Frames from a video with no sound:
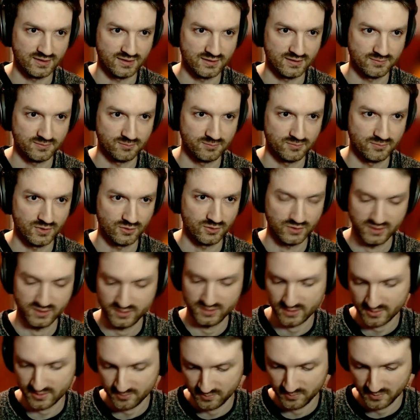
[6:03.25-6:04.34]
brought it
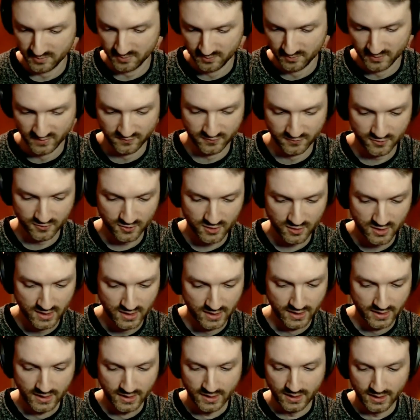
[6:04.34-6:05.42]
up before.
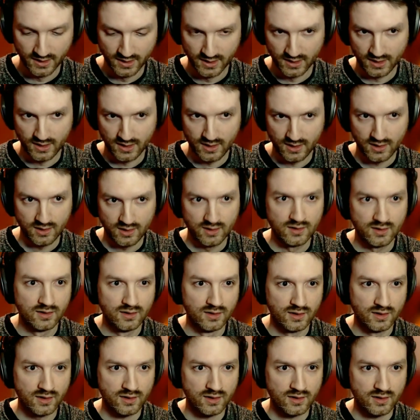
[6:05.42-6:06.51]

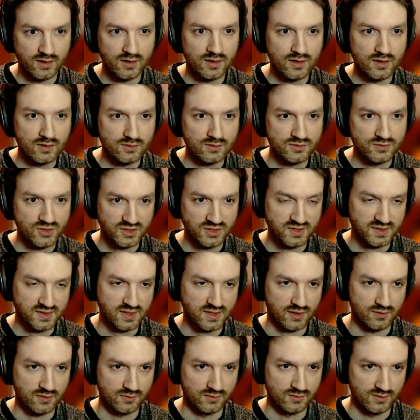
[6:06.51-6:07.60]
Just a
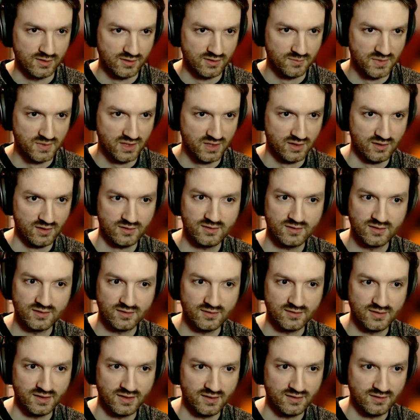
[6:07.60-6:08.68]
second. Let me
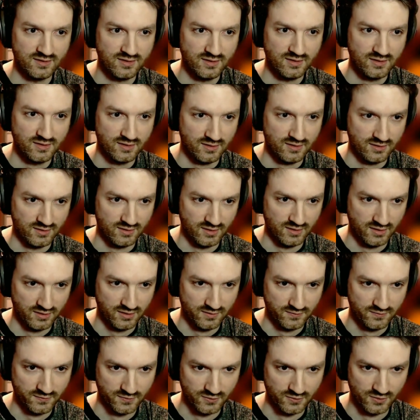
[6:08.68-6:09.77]
take the link
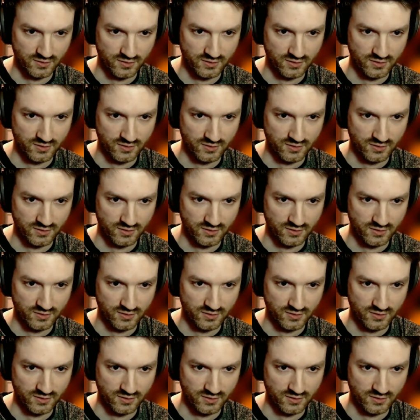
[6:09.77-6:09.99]
for.